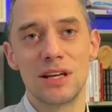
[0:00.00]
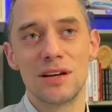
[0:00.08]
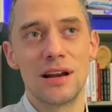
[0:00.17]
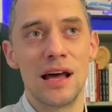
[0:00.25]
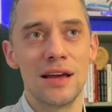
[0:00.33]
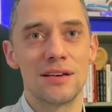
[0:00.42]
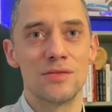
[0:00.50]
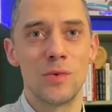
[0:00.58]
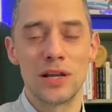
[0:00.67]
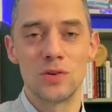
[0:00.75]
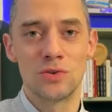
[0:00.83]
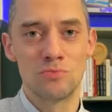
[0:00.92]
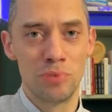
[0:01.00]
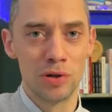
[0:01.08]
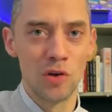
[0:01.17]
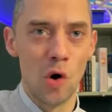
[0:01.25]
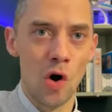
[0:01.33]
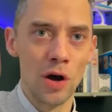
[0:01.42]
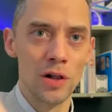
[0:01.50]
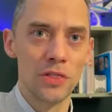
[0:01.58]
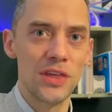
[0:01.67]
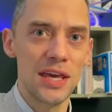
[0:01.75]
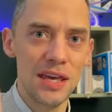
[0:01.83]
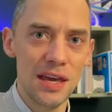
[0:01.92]
like when you put the oil
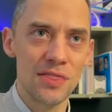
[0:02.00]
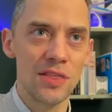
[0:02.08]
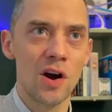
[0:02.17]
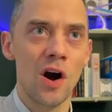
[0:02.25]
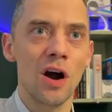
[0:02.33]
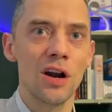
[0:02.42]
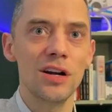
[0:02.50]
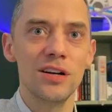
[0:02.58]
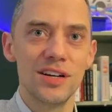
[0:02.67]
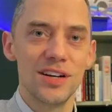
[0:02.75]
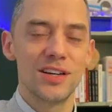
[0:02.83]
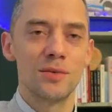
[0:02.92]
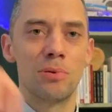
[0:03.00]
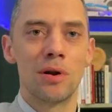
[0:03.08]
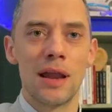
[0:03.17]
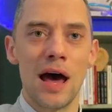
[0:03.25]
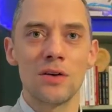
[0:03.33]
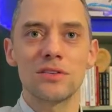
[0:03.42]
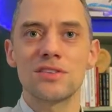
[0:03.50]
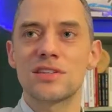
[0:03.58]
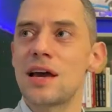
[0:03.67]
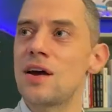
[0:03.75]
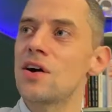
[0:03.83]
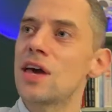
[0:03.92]
thingy in the car, you pull it out and
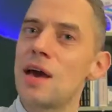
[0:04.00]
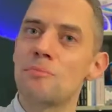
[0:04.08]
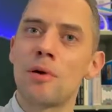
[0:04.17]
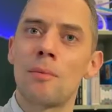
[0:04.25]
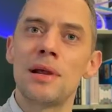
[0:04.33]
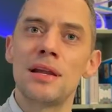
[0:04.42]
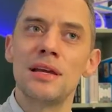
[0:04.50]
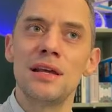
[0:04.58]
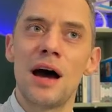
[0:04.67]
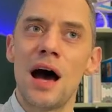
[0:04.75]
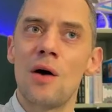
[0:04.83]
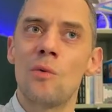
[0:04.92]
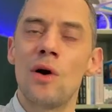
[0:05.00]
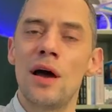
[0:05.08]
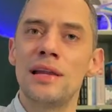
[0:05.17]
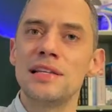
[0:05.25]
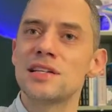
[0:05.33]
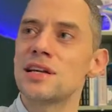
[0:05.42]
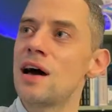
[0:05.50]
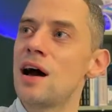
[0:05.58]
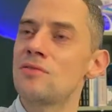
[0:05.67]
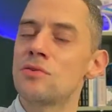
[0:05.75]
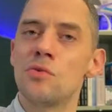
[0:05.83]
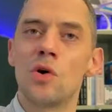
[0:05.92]
say, okay, probably need a liter and a
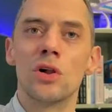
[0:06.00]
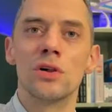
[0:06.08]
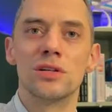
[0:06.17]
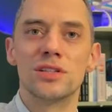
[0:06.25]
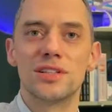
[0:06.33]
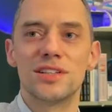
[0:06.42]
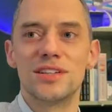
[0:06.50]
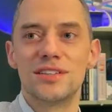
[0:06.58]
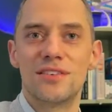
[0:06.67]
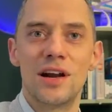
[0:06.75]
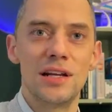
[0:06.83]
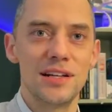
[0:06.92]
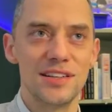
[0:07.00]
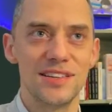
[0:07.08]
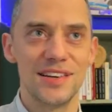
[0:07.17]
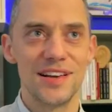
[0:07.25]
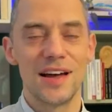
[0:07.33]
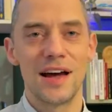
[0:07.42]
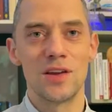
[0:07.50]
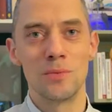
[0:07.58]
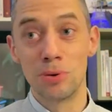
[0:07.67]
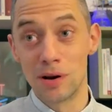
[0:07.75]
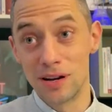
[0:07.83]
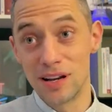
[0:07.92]
half of oil, right? And you
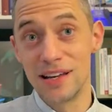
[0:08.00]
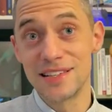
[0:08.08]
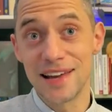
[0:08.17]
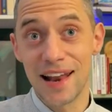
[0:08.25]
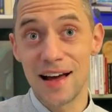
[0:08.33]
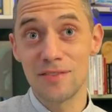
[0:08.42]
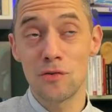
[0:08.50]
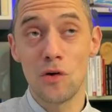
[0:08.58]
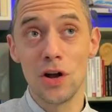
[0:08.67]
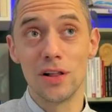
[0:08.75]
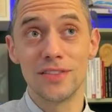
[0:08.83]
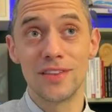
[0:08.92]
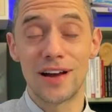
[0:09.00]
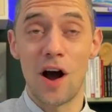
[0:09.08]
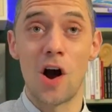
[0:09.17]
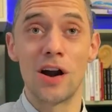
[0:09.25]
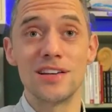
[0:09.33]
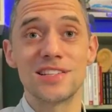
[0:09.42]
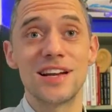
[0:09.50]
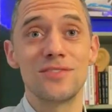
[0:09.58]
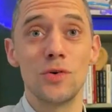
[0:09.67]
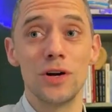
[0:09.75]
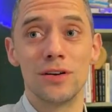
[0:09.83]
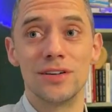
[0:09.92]
put in a liter and a half of oil. The car has enough
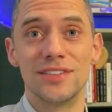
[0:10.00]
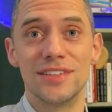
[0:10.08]
oil.